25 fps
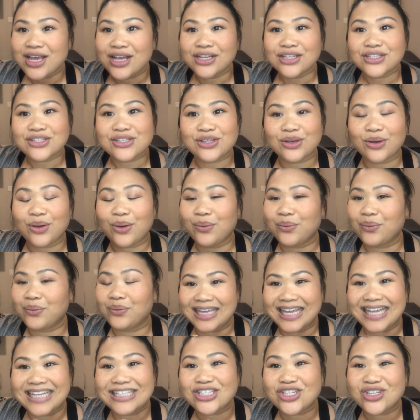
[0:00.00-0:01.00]

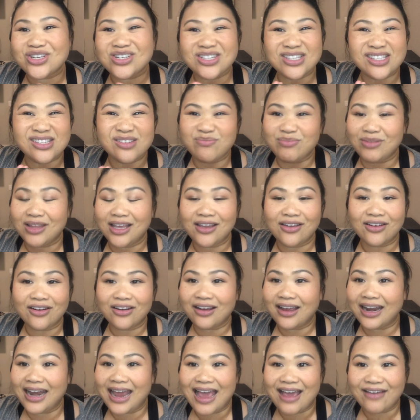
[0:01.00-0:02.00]
so it's just something you're
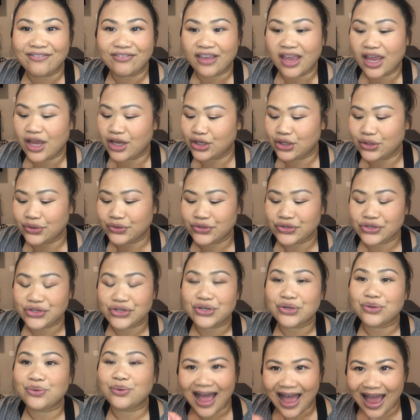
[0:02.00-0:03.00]
gonna have to get used
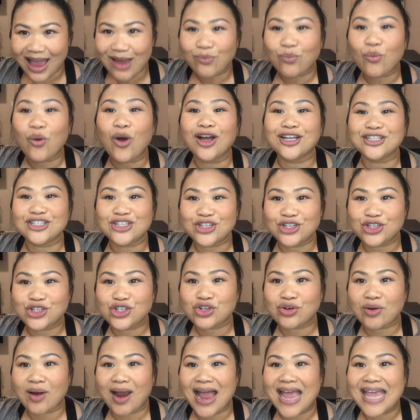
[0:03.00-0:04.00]
to. I want to
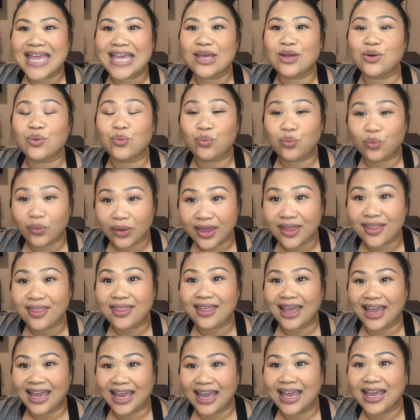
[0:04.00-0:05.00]
try it with
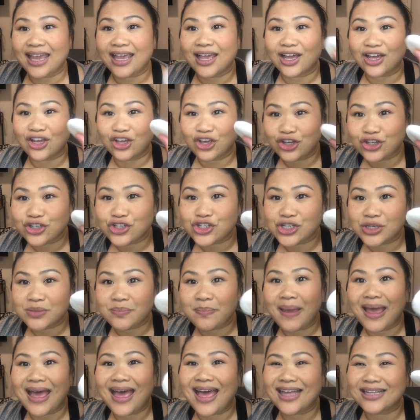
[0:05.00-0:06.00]
a cushion
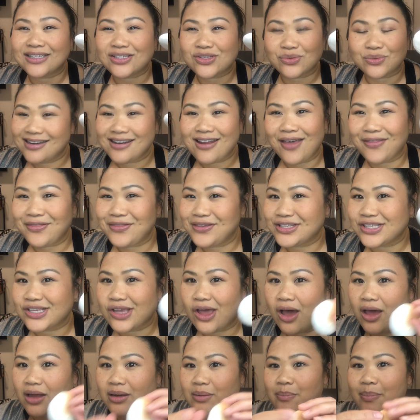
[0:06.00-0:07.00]
pad, so not this
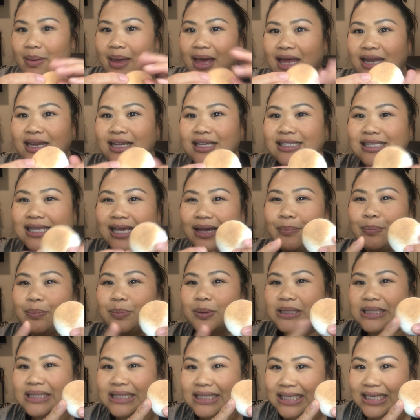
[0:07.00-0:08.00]
cotton pad, because I
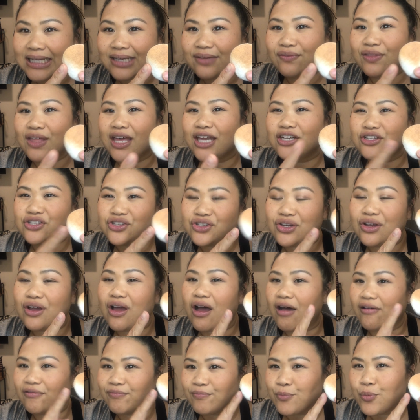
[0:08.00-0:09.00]
believe that it took
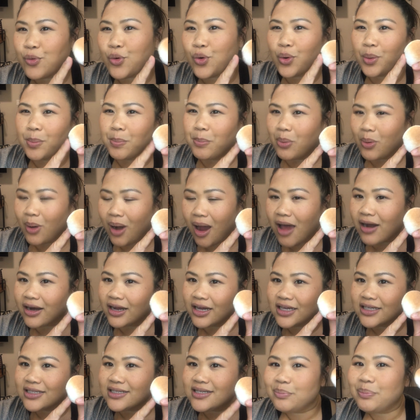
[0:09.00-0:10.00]
off more
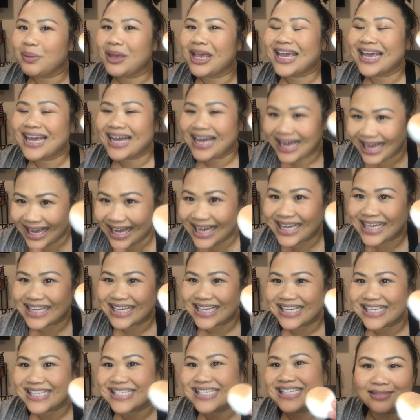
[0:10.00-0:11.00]
product
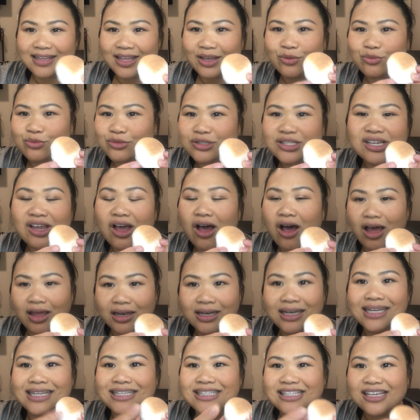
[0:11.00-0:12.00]
because it was
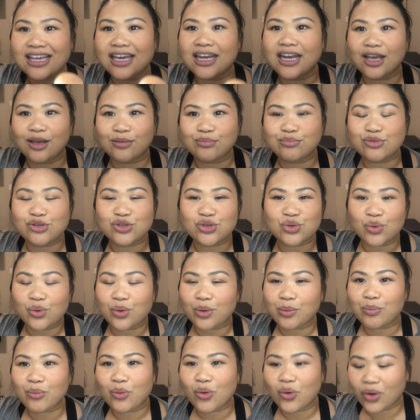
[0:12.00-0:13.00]
cotton. It's gonna
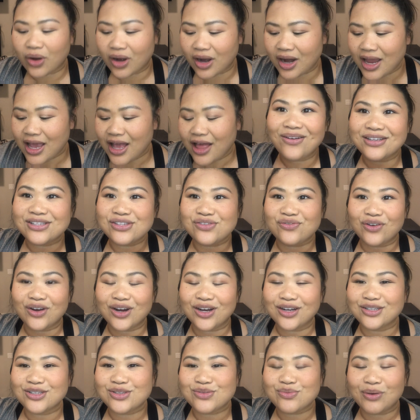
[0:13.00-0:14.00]
absorb more. As
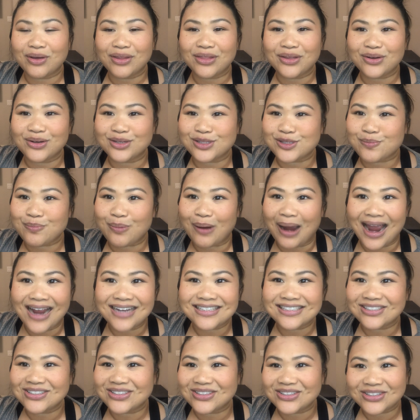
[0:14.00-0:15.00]
far as whether it's
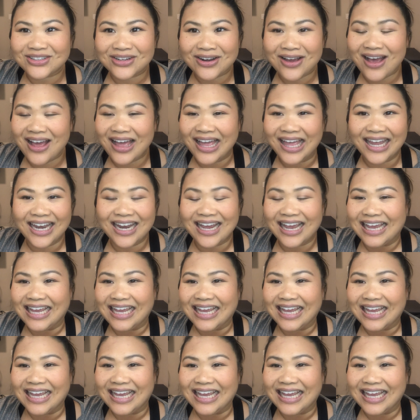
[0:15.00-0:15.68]
practical or not,